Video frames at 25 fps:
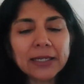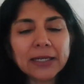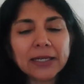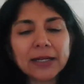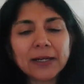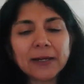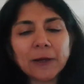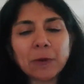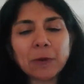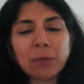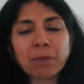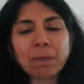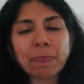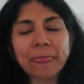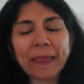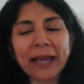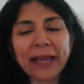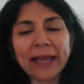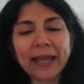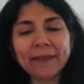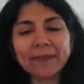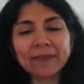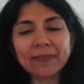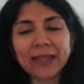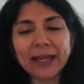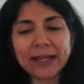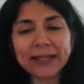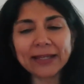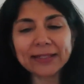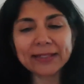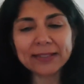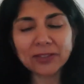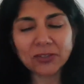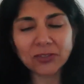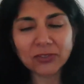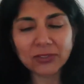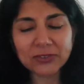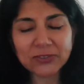and that
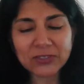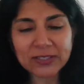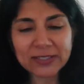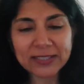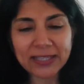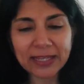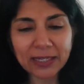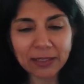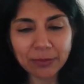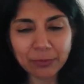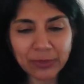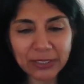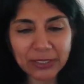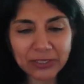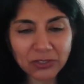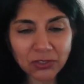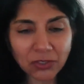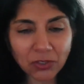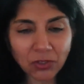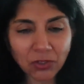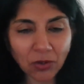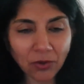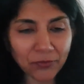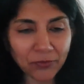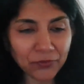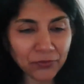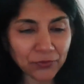it's a celebration of